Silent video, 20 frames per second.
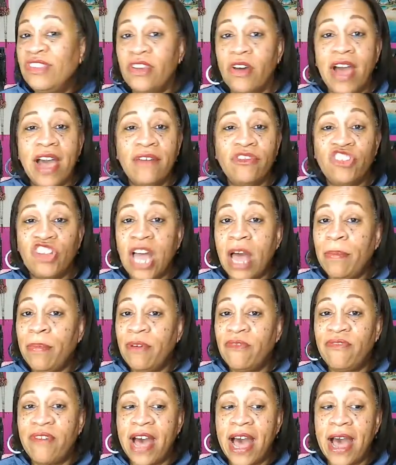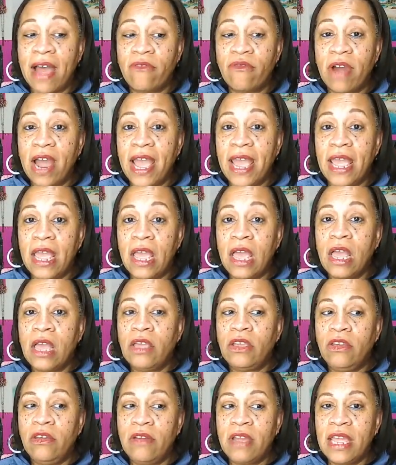have Shopify, right?
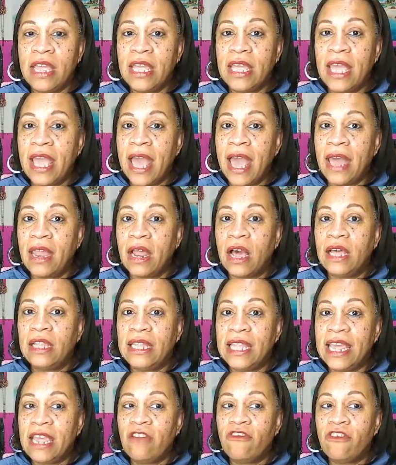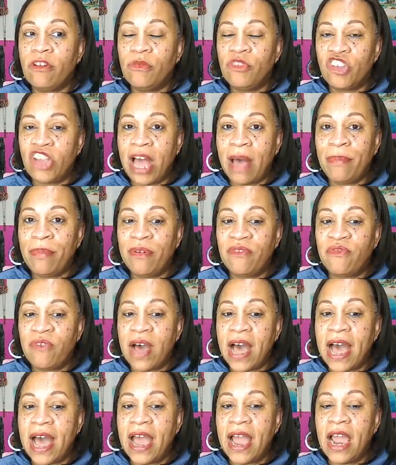You can get a link from
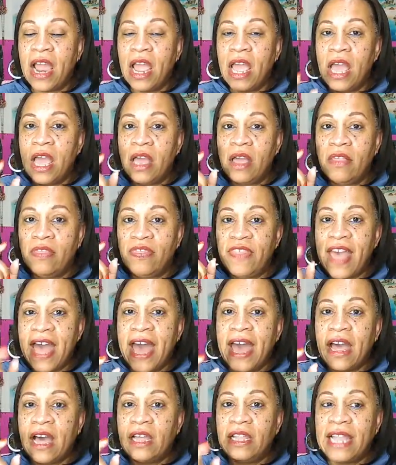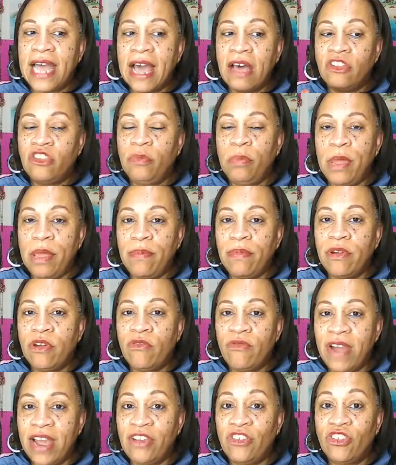Shopify that allows people to
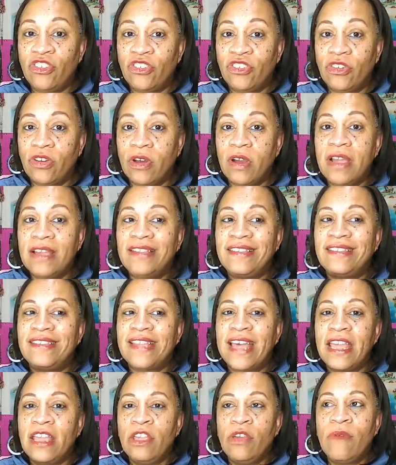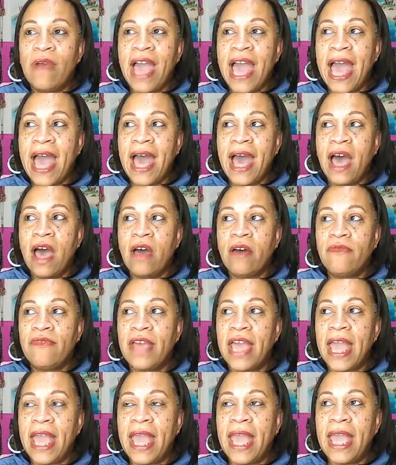register. Say you have
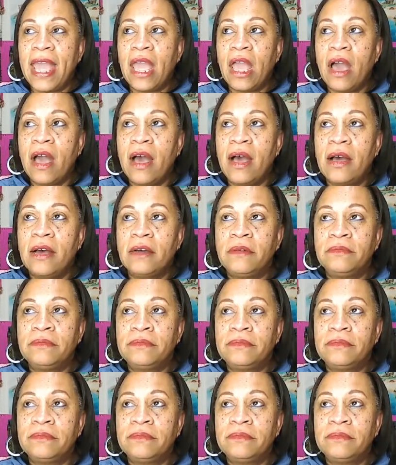a oh